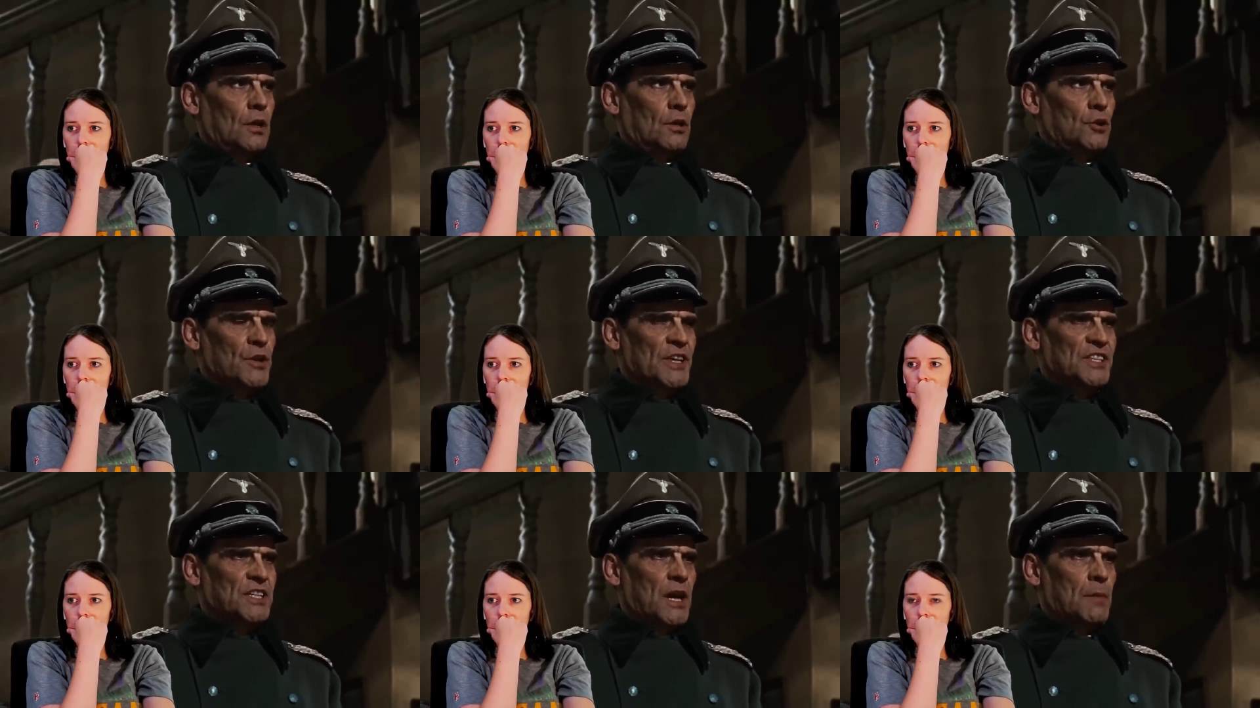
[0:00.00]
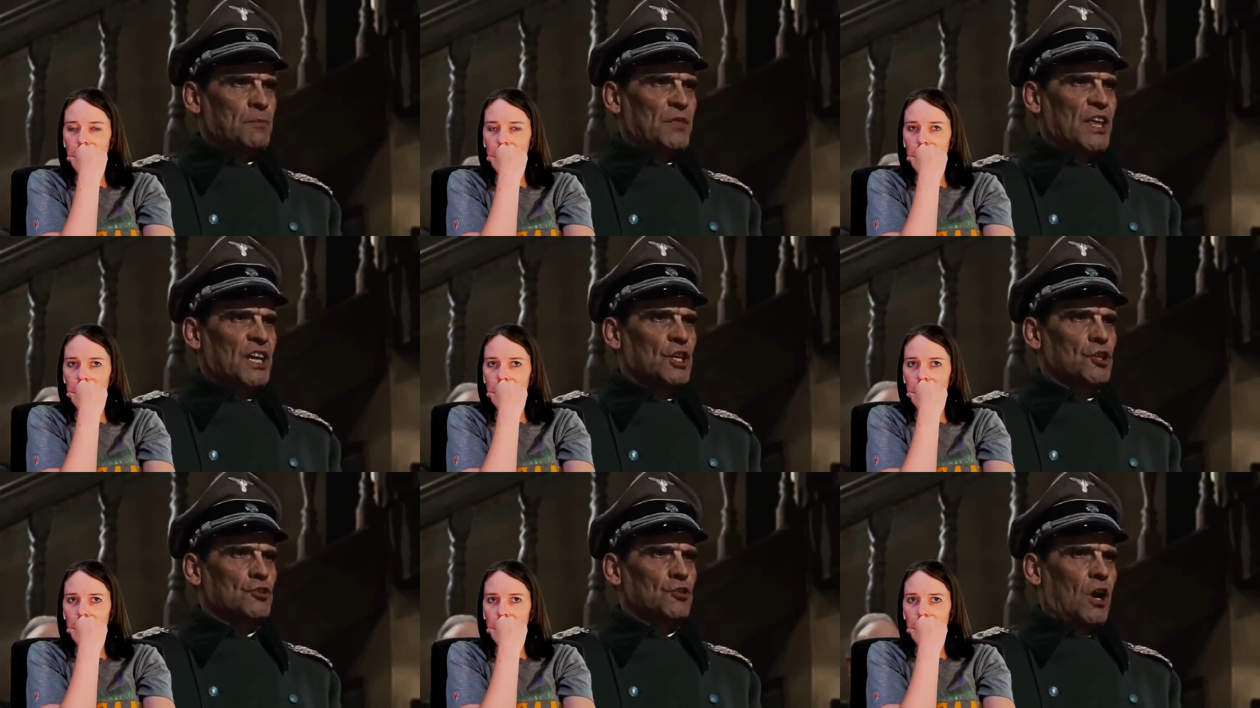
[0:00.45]
Speaker 1: To escape, they
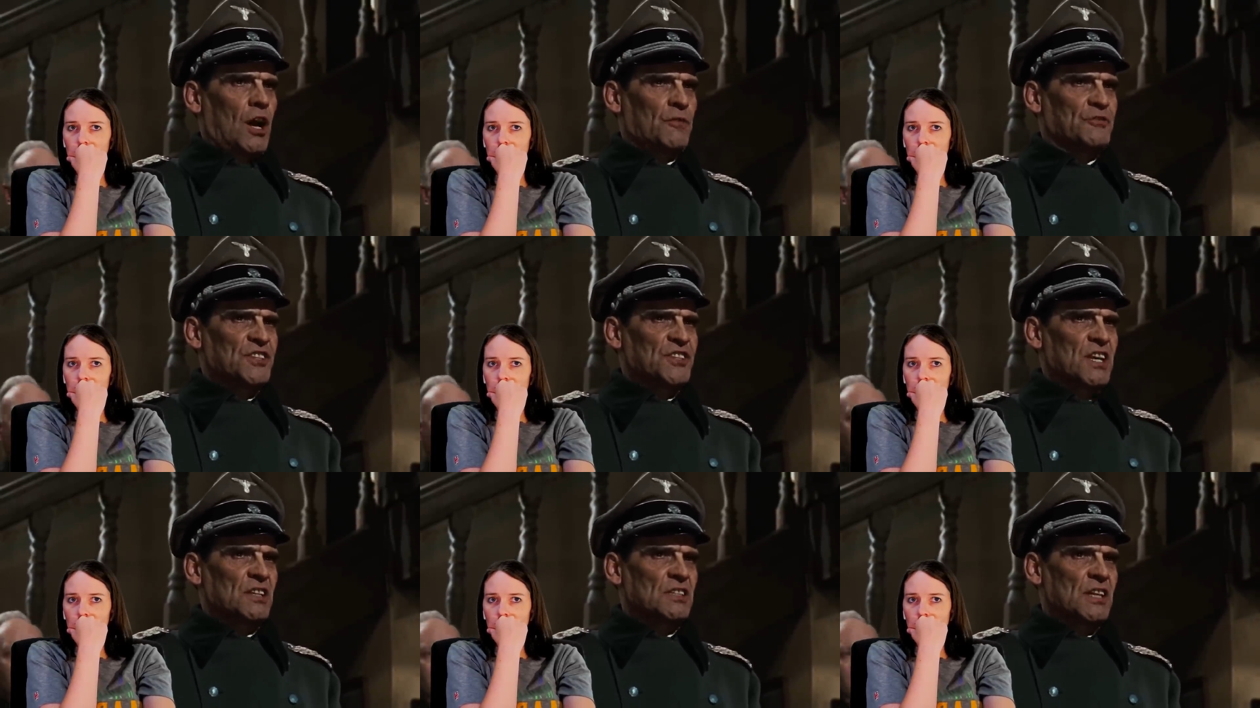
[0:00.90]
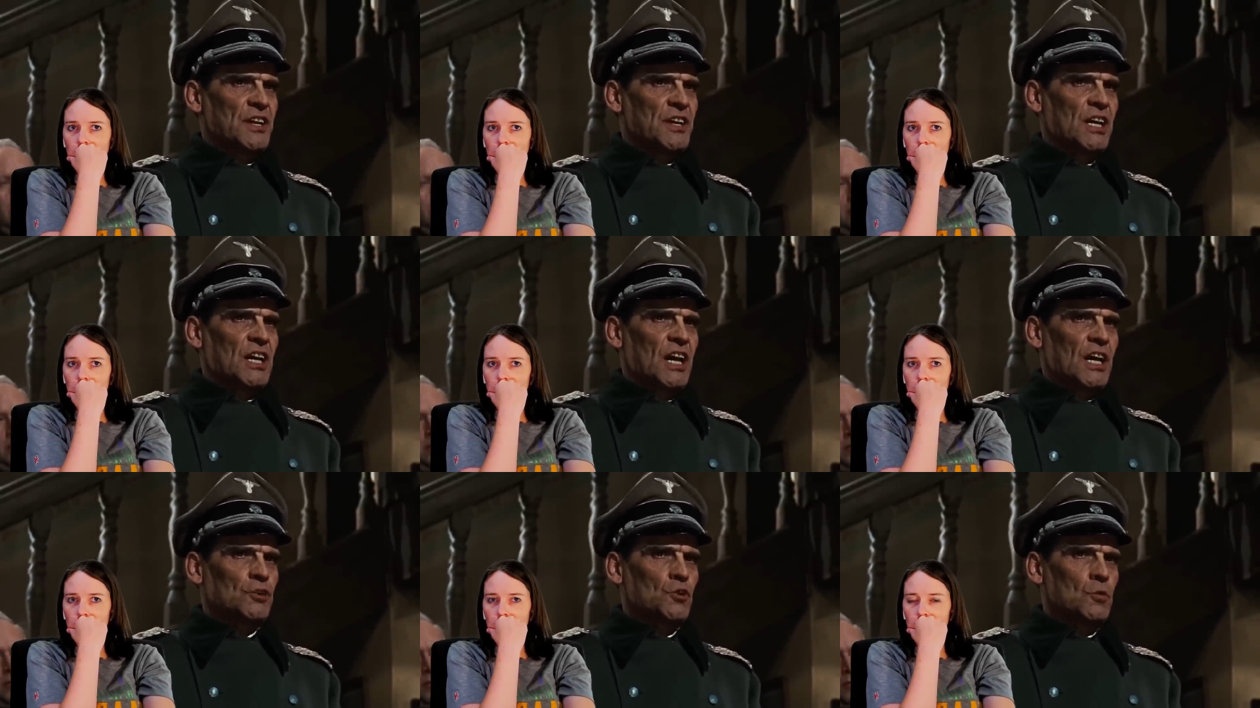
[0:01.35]
killed 2 officers and a
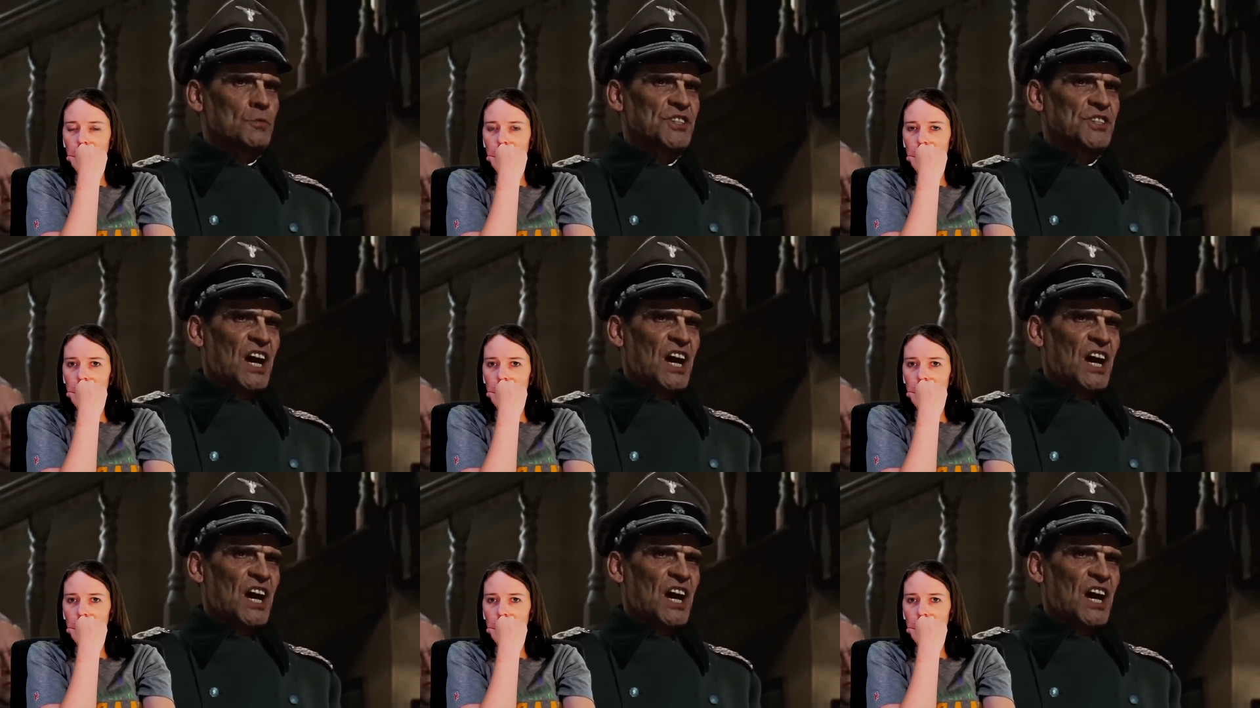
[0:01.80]
guard room